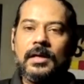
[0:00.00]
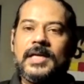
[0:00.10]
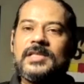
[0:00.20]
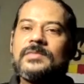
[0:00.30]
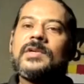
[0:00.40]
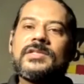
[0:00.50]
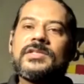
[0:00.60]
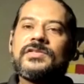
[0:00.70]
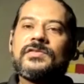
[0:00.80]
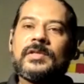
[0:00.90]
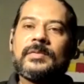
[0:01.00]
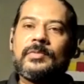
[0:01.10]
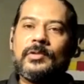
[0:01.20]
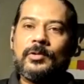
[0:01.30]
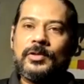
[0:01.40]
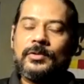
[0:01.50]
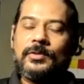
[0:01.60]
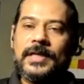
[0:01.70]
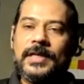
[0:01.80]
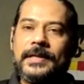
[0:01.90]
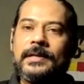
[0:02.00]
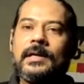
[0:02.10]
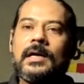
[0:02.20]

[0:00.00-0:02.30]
As much as you've been prone to it,